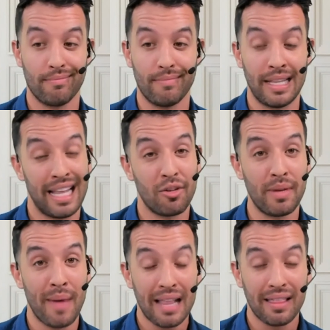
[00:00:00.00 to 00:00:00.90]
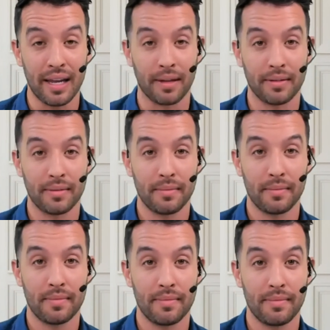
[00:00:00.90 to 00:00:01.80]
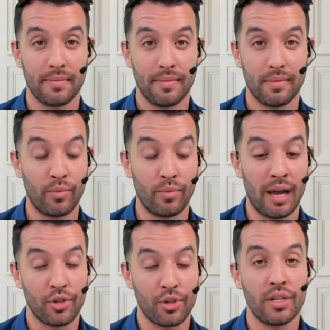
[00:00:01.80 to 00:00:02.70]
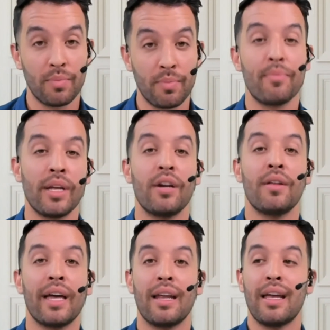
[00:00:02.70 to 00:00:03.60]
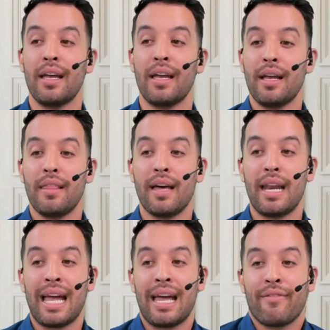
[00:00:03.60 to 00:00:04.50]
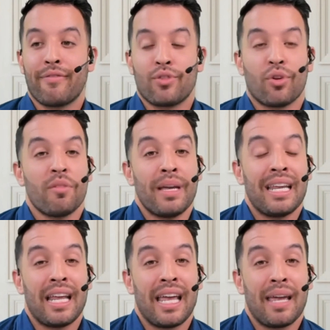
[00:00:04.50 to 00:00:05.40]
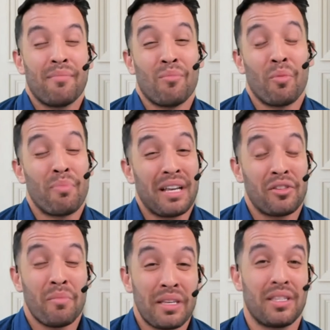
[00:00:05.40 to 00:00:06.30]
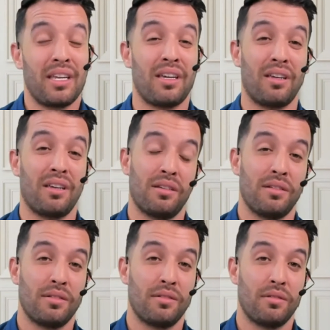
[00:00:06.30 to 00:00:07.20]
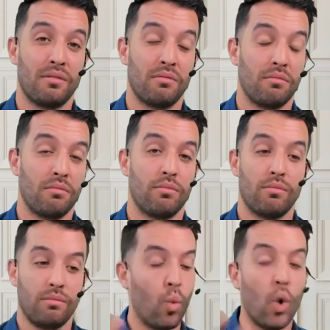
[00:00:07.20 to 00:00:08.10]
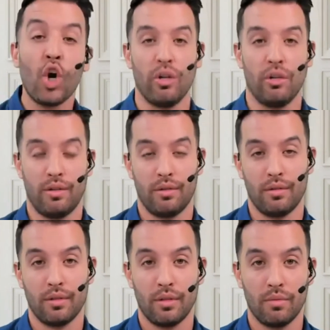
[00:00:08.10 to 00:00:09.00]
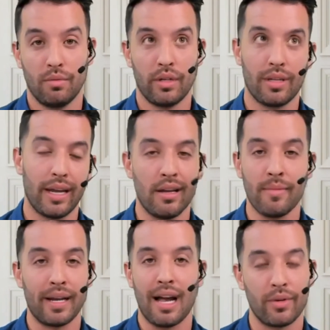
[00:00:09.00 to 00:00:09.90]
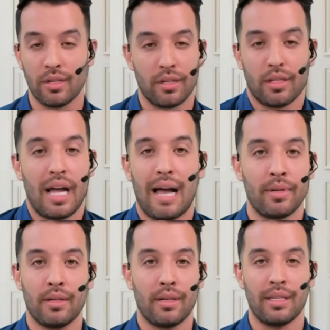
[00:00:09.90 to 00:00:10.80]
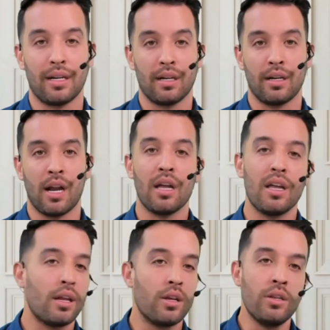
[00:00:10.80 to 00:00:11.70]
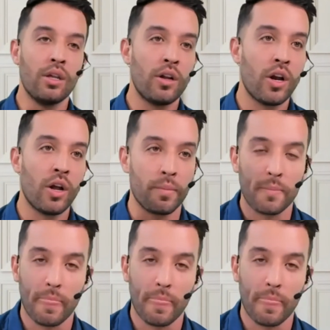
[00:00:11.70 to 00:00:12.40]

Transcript: And that could be a bad thing. But I'm sure there's people here that have sort of been in a more pessimistic world where it's like, oh my God, we're just going to stop and da-da-da-da. No.